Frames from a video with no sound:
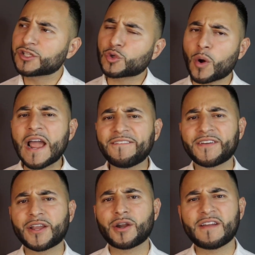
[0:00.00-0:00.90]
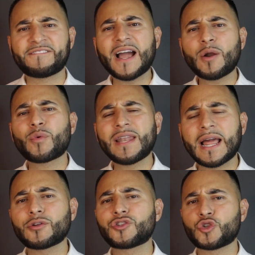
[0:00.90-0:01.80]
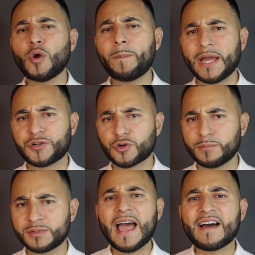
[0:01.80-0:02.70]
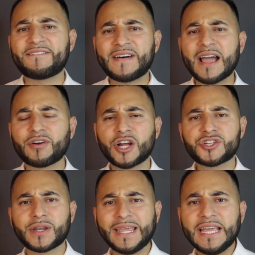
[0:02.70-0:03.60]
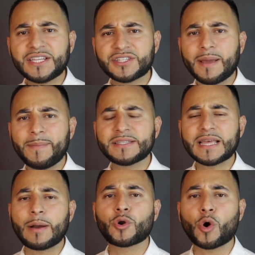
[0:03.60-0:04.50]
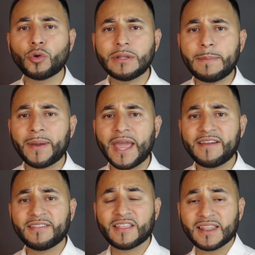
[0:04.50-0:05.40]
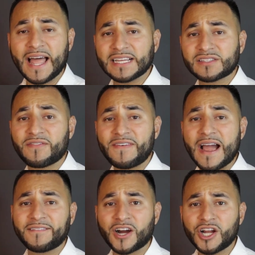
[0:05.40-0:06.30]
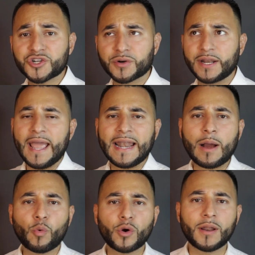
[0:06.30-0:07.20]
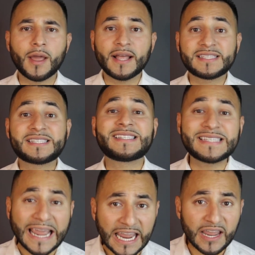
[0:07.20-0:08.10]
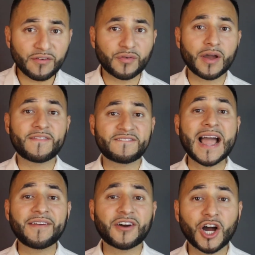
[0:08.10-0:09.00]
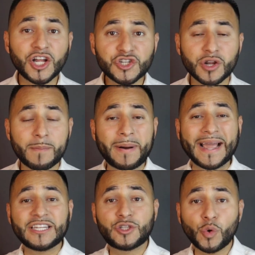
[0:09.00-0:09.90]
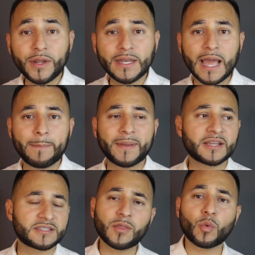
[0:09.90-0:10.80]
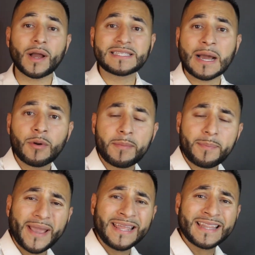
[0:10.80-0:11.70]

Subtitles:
So I figured if I rent out two bedrooms at $500 each, that means I would only pay the last $500 and I would save $500 by doing that, because otherwise I would be paying